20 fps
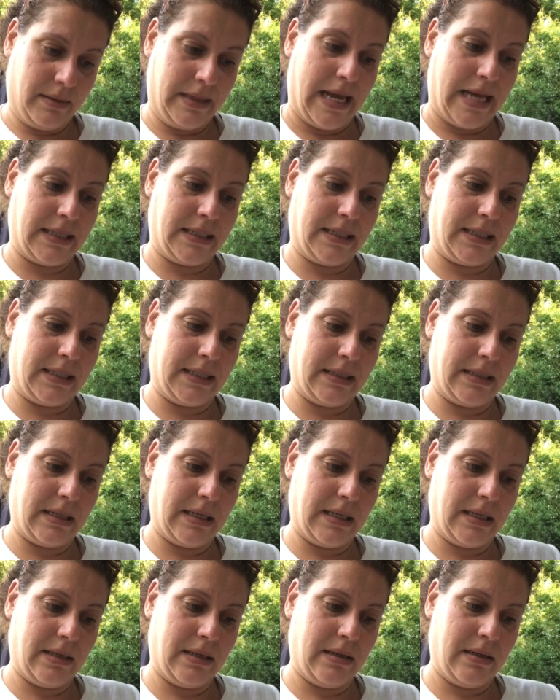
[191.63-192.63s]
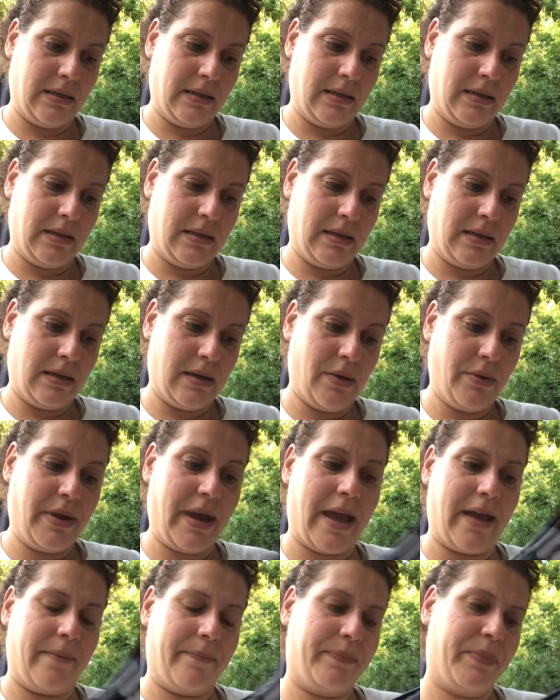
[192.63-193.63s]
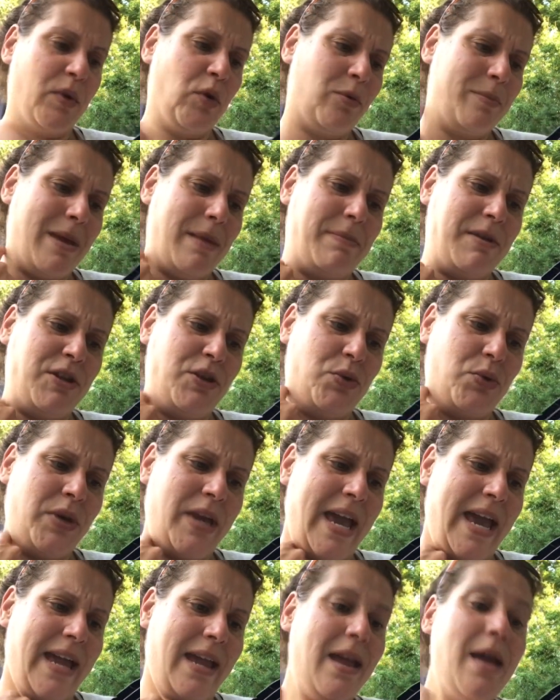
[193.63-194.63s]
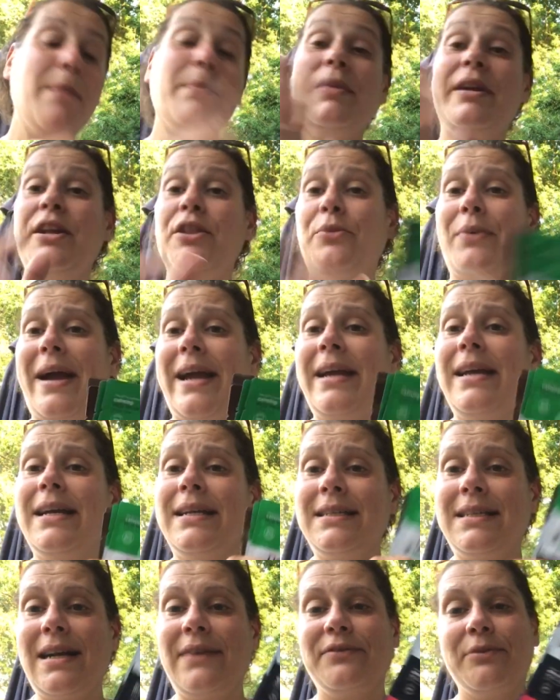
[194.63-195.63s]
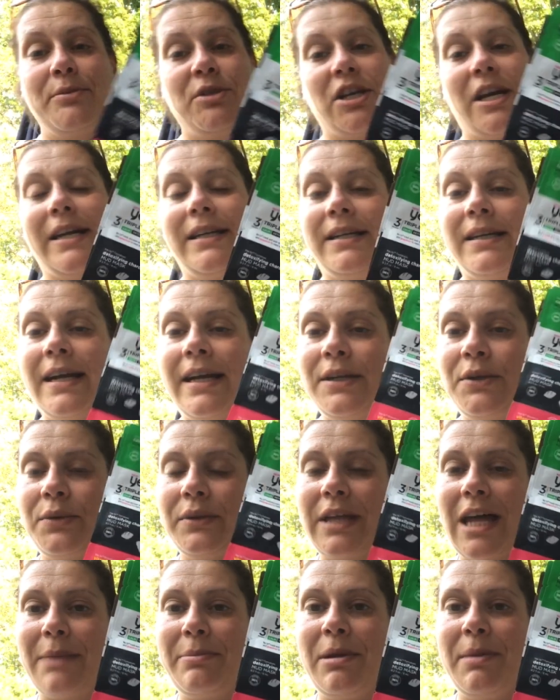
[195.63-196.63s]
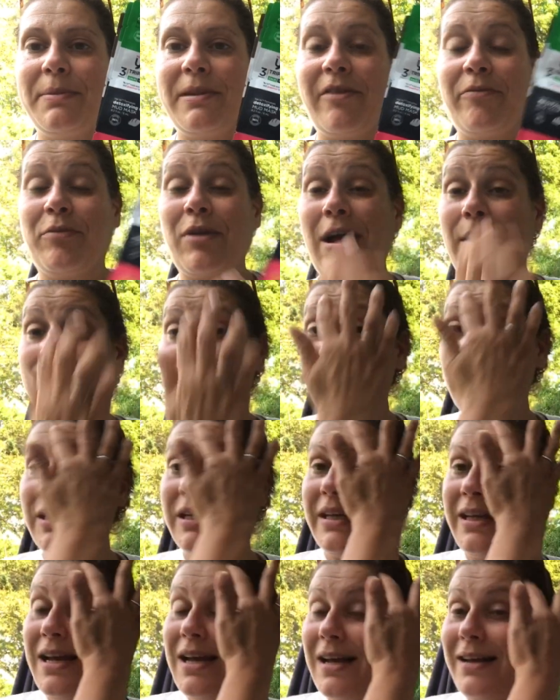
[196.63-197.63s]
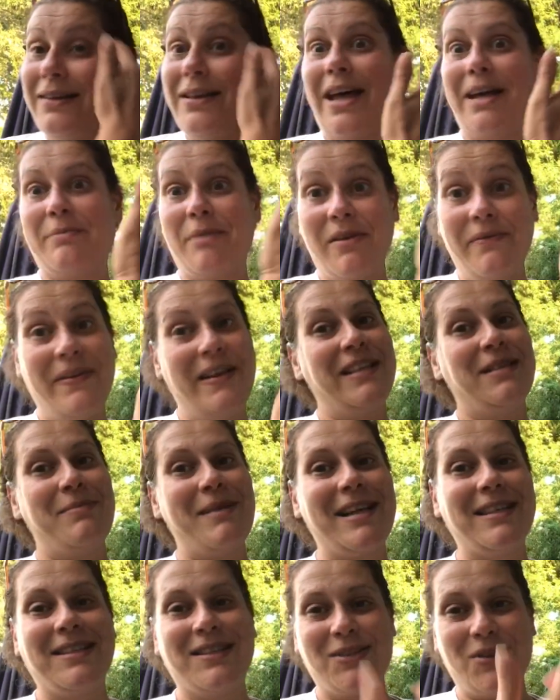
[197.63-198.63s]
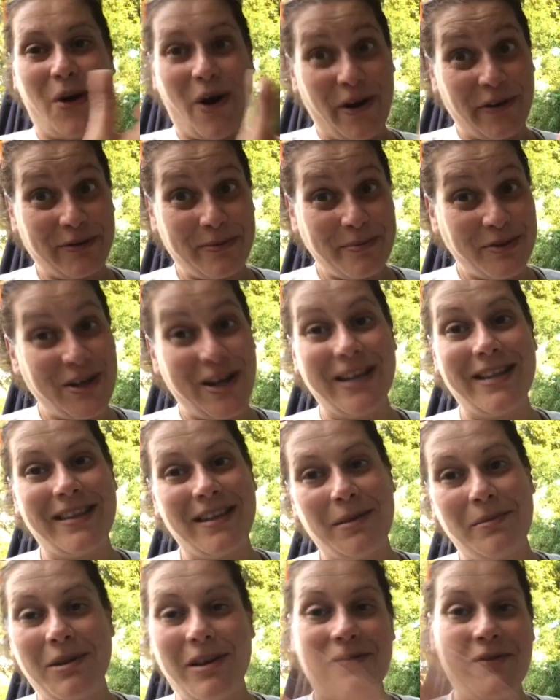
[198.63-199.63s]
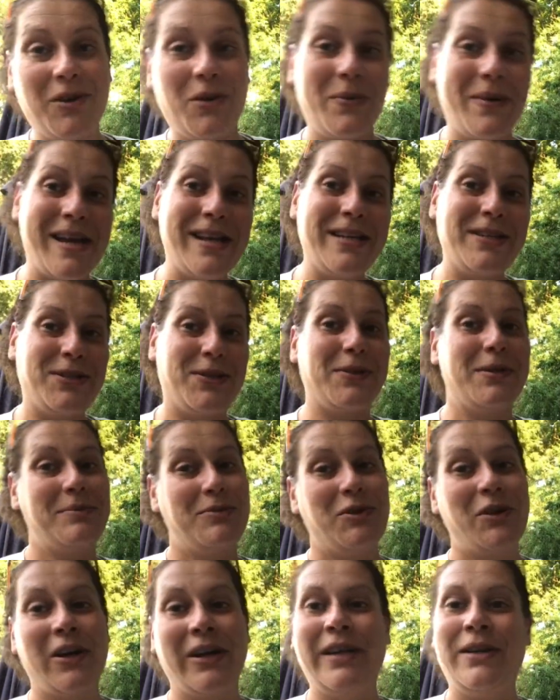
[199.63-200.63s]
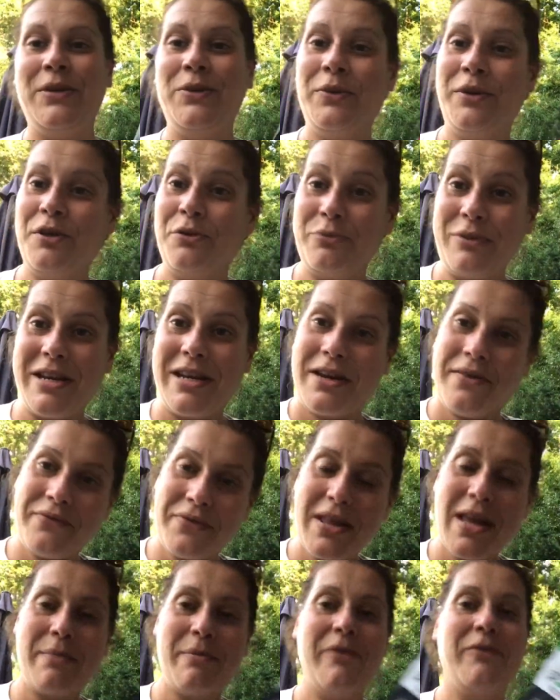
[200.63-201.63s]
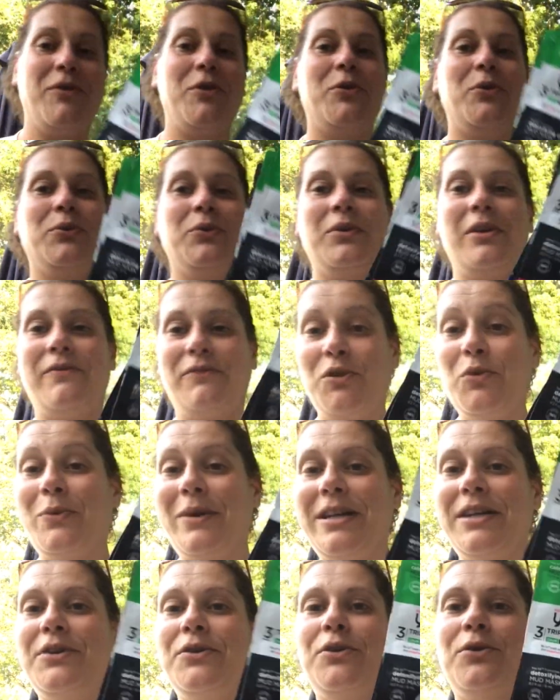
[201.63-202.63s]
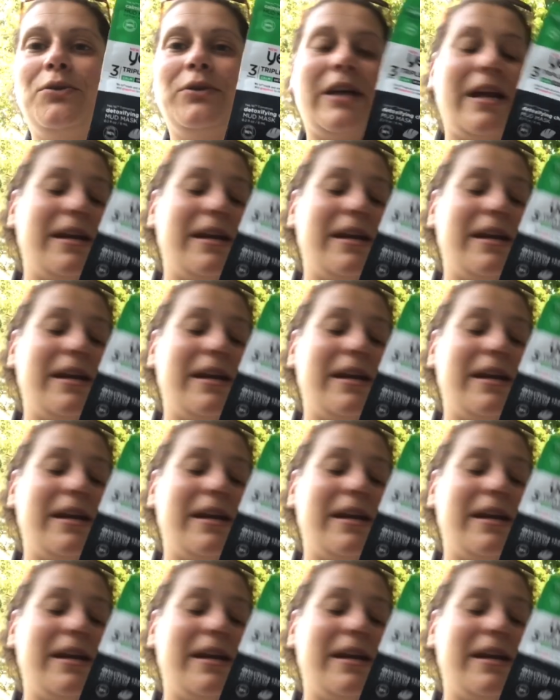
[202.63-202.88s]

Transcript: Yes. Okay. Or maybe UK. But either way, it's not from China. I know a lot of people have problems with it. A lot of my face masks are from China that I'm giving away, so I'm sorry. You can regift them if you don't if you win and you don't